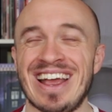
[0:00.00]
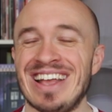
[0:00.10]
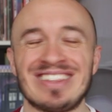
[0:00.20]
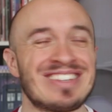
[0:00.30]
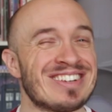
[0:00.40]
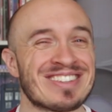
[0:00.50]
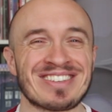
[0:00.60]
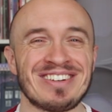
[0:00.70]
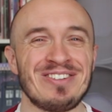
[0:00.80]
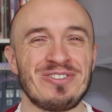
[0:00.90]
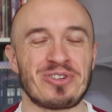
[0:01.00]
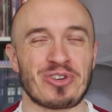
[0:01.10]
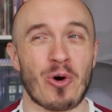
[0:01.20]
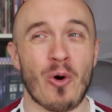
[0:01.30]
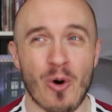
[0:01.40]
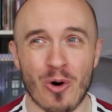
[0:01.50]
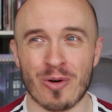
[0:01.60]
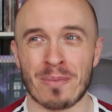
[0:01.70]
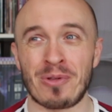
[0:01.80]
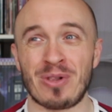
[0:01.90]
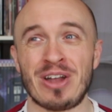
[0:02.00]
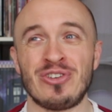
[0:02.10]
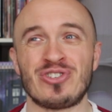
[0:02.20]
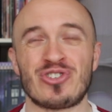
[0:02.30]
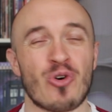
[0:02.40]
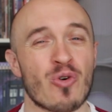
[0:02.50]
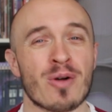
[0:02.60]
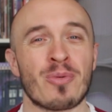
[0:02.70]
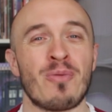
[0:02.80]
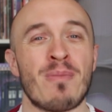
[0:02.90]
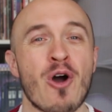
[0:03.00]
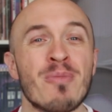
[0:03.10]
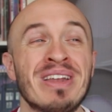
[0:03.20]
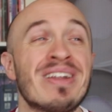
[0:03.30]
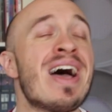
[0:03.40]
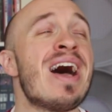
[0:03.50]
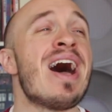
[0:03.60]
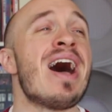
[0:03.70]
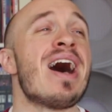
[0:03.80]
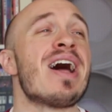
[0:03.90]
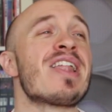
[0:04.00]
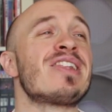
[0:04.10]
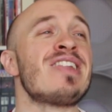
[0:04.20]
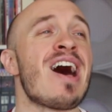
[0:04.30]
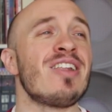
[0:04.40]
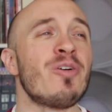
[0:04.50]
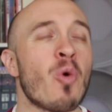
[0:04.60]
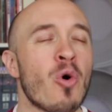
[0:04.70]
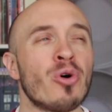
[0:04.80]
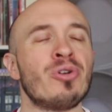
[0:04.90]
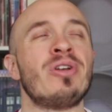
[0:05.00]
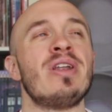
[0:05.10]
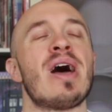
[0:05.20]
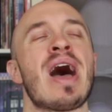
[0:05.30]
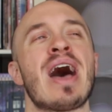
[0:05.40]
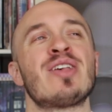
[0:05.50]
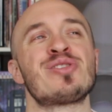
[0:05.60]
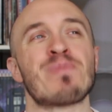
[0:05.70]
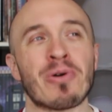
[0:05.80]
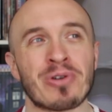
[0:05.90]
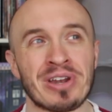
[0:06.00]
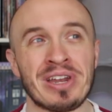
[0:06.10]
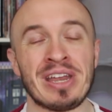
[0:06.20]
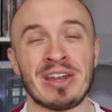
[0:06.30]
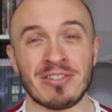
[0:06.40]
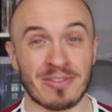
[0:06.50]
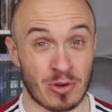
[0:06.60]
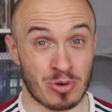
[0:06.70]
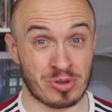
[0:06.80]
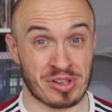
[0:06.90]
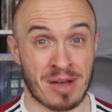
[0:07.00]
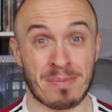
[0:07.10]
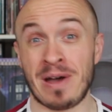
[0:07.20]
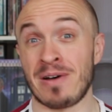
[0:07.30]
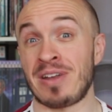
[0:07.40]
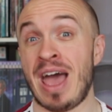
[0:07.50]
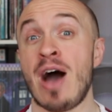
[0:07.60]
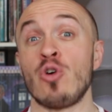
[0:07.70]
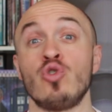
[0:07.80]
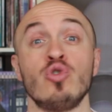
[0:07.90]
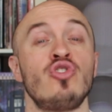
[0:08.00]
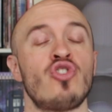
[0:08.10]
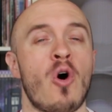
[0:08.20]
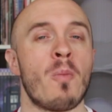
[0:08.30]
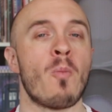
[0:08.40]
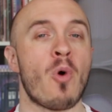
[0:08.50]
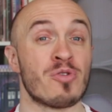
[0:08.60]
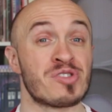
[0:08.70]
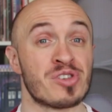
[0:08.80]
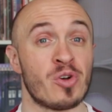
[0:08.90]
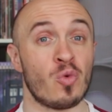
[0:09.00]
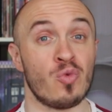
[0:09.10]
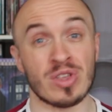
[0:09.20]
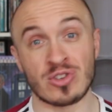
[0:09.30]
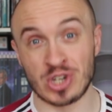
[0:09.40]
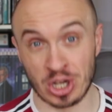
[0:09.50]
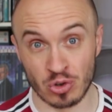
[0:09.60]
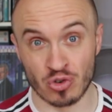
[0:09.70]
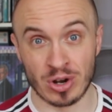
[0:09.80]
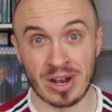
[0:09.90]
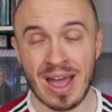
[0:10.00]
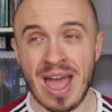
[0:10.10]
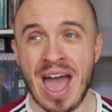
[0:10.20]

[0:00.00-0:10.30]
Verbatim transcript: it's just an adorable, adorable moment. Lalla Ward has spoken in interviews about how good Tom was with children.